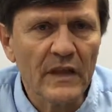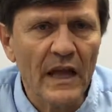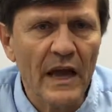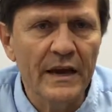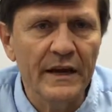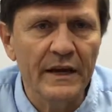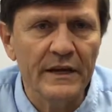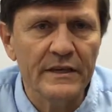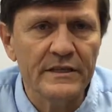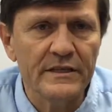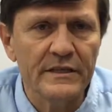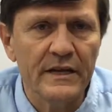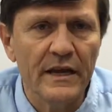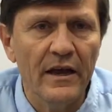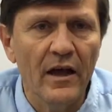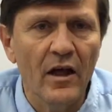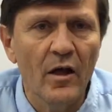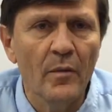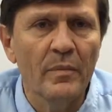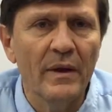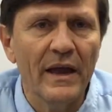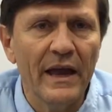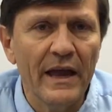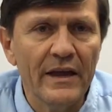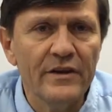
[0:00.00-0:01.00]
and it's to
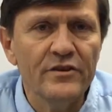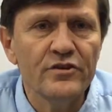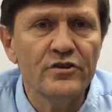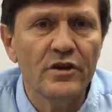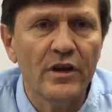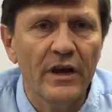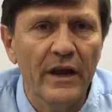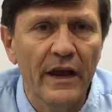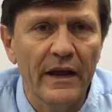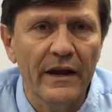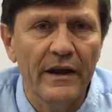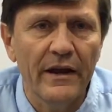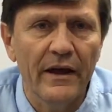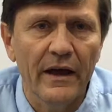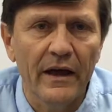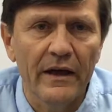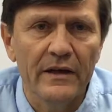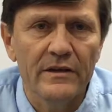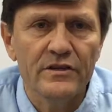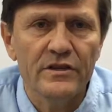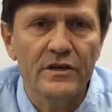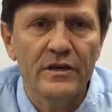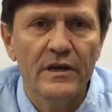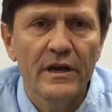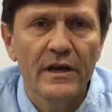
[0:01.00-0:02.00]
help educate
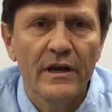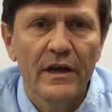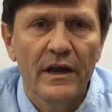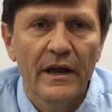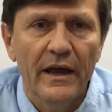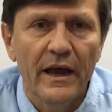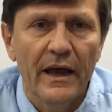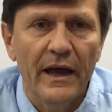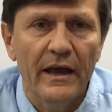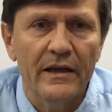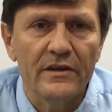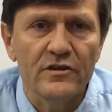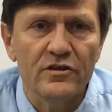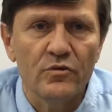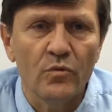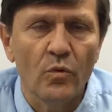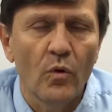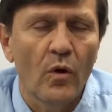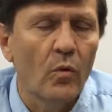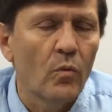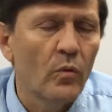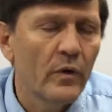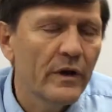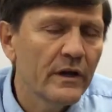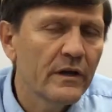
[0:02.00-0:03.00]
us as to
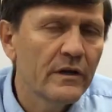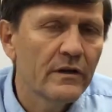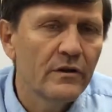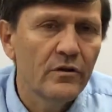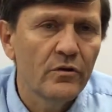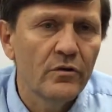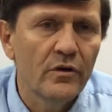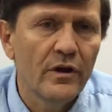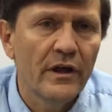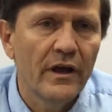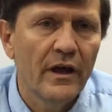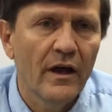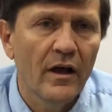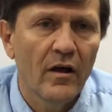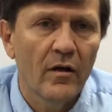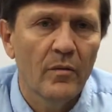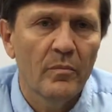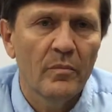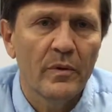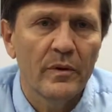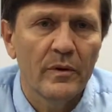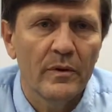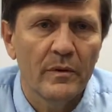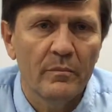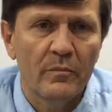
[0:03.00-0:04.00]
what we can do to
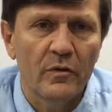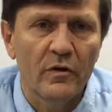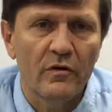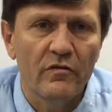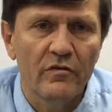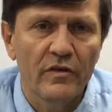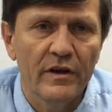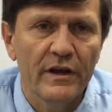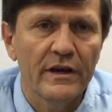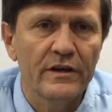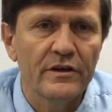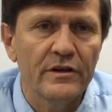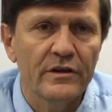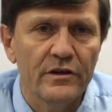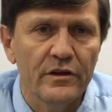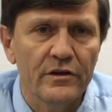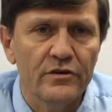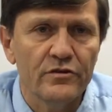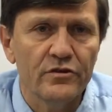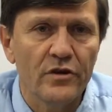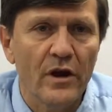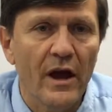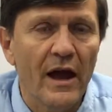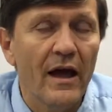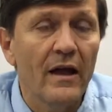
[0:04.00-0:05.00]
help prevent
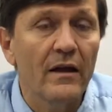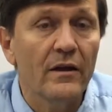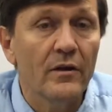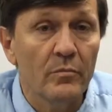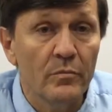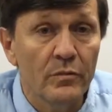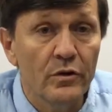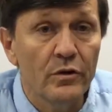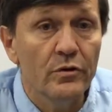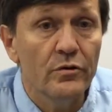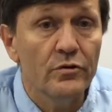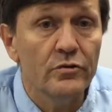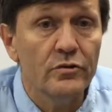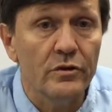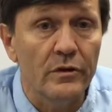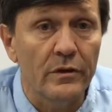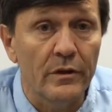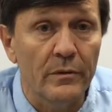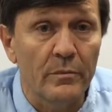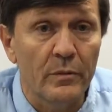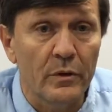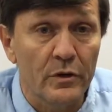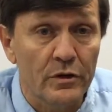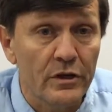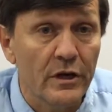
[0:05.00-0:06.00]
child abuse
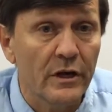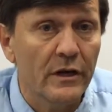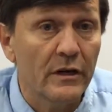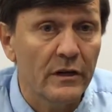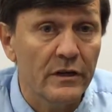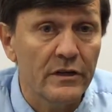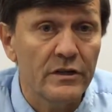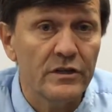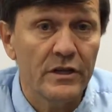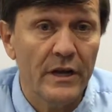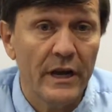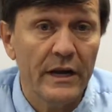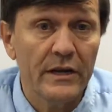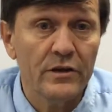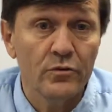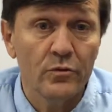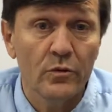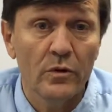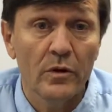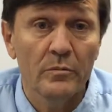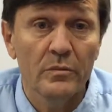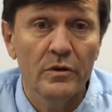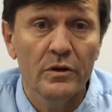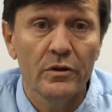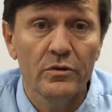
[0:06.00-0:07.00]
and particularly sexual
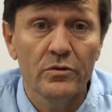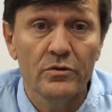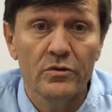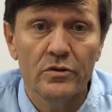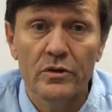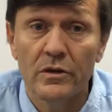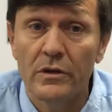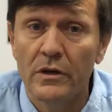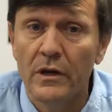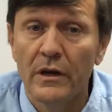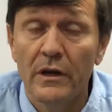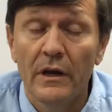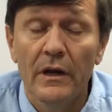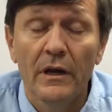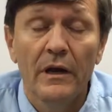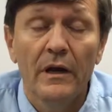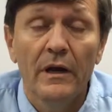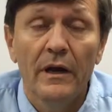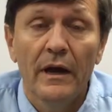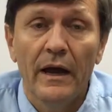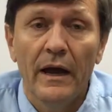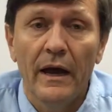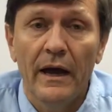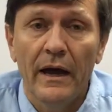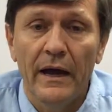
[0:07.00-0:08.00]
abuse.
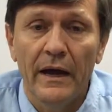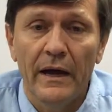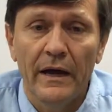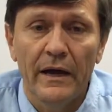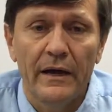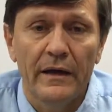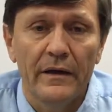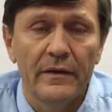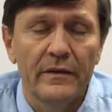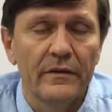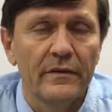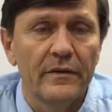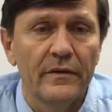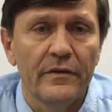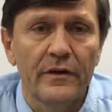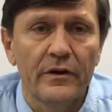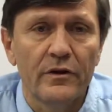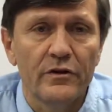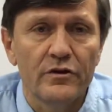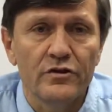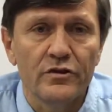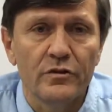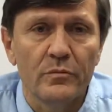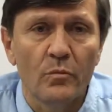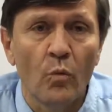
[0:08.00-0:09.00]

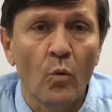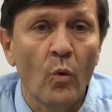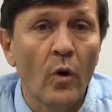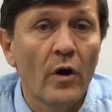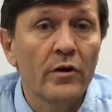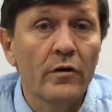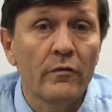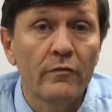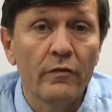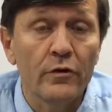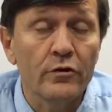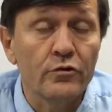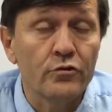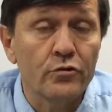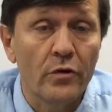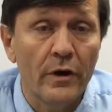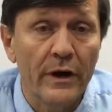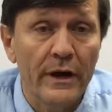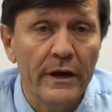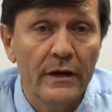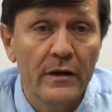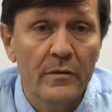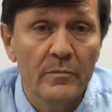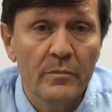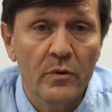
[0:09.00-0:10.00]
There's some wonderful
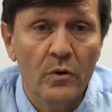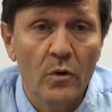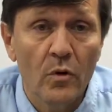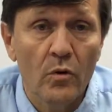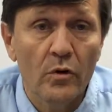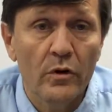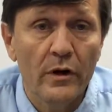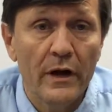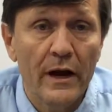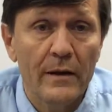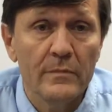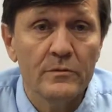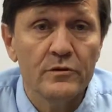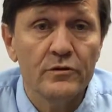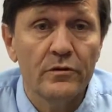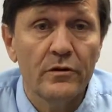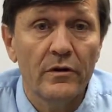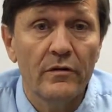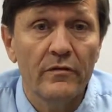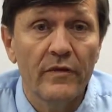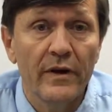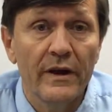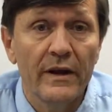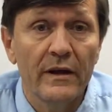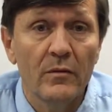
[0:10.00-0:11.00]
training programs that are
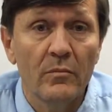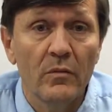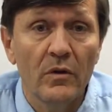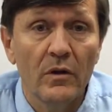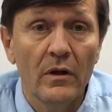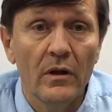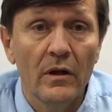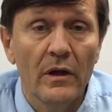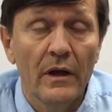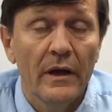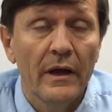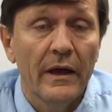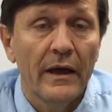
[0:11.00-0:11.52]
available,